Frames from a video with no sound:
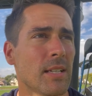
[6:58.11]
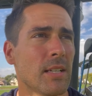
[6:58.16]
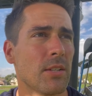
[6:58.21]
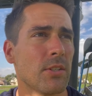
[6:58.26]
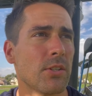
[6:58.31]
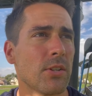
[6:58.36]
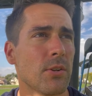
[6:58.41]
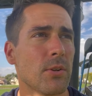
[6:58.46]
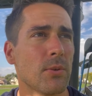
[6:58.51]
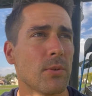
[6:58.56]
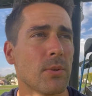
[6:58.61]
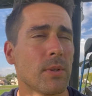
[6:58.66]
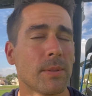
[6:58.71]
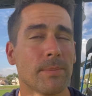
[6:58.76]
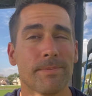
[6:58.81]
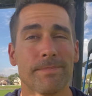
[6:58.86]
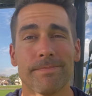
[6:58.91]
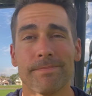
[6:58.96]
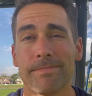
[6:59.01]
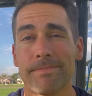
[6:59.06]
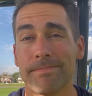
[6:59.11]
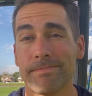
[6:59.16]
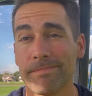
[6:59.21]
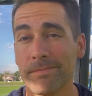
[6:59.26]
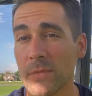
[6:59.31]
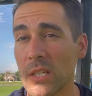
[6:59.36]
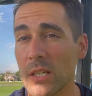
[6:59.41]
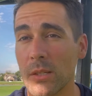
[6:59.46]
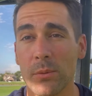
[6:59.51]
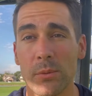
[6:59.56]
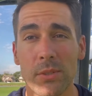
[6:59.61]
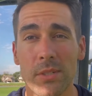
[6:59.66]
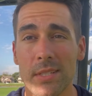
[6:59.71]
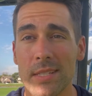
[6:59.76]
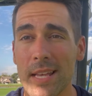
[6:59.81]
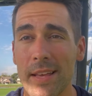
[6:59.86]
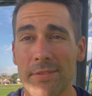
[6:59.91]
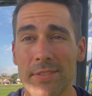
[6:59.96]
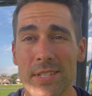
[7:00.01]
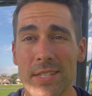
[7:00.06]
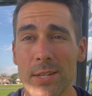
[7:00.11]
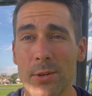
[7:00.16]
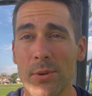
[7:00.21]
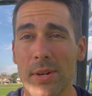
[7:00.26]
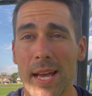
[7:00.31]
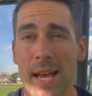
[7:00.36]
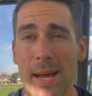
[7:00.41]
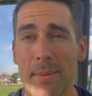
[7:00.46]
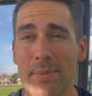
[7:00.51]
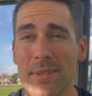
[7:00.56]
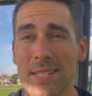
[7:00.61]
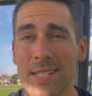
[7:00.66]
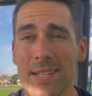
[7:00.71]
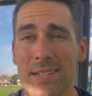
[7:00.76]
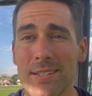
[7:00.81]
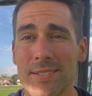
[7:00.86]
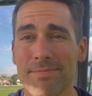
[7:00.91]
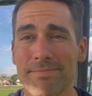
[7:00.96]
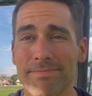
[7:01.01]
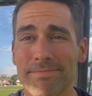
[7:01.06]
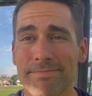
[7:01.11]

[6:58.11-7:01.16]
So we'll just have to see what happens here.